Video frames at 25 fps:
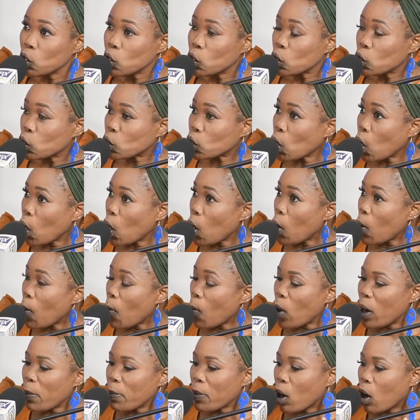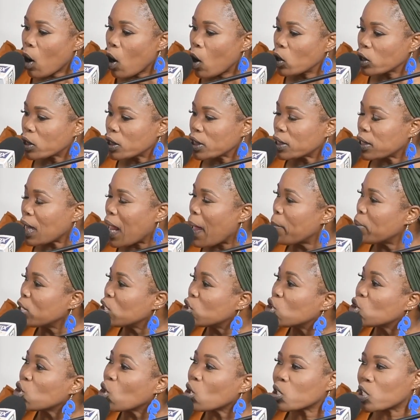So when I go out, it's like me
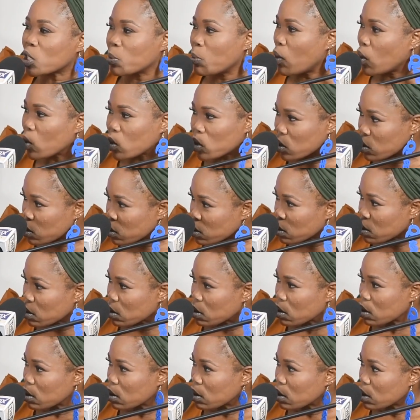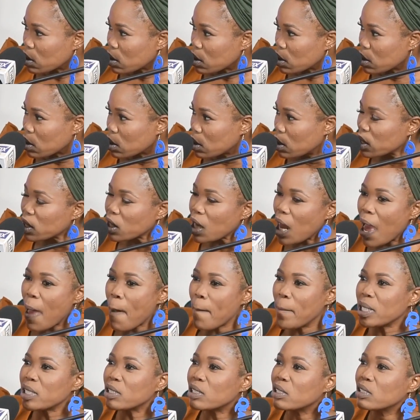just boss. It's like
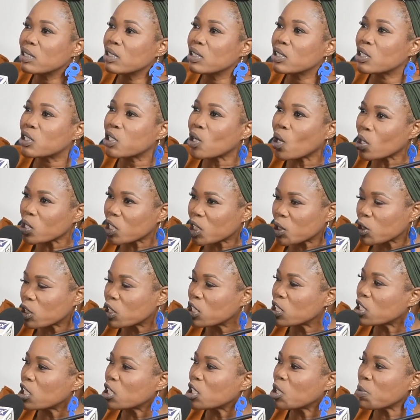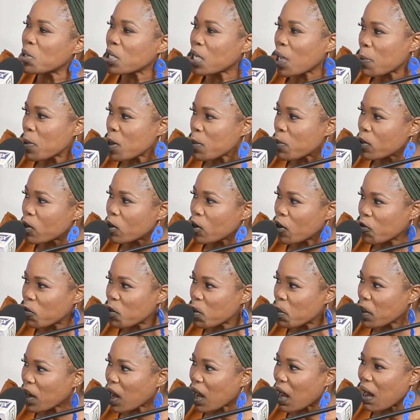me just, you think so Jamaica people love me
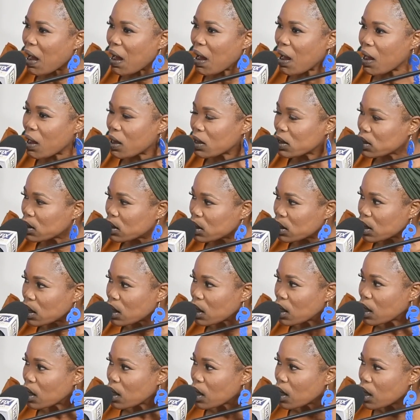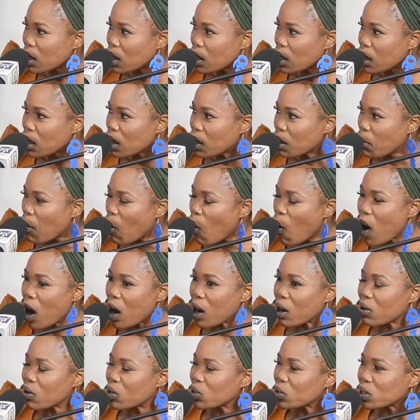because I
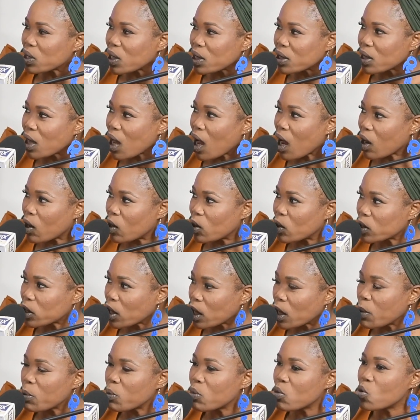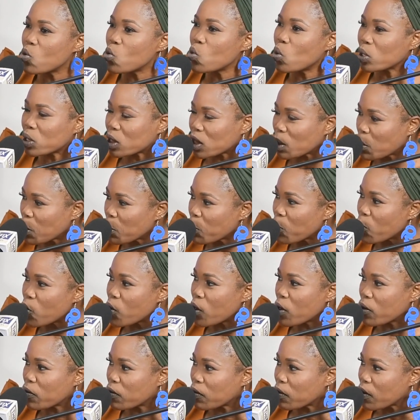walk around this attack culture, them know so I'm
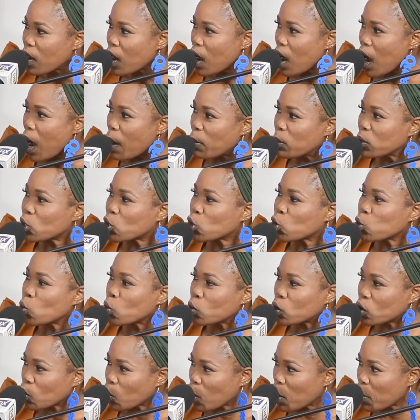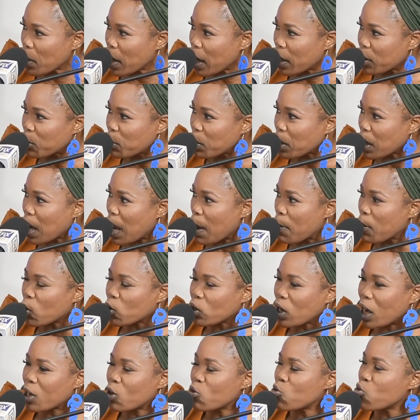brave and I'm true to what I do because I
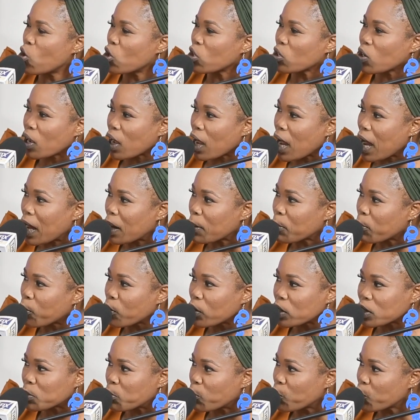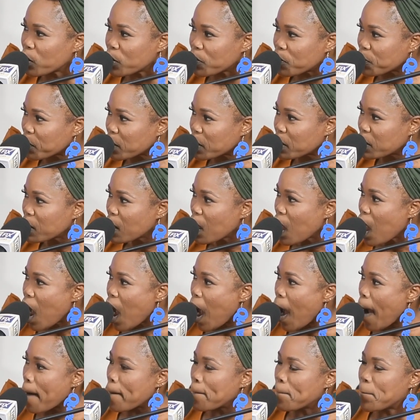could have run, go call press briefing
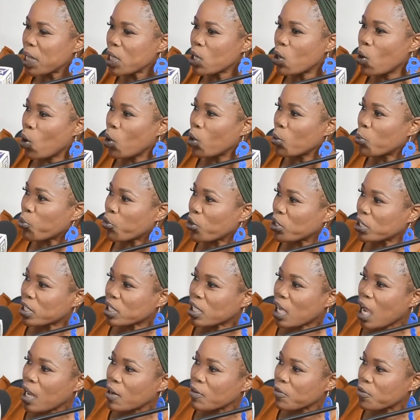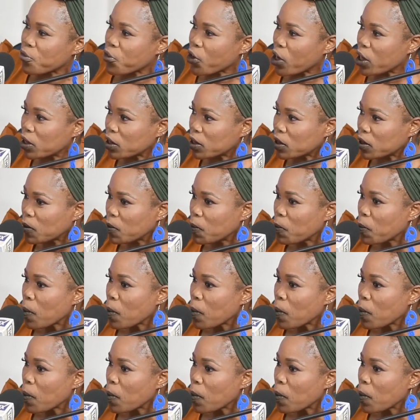and big old press conference.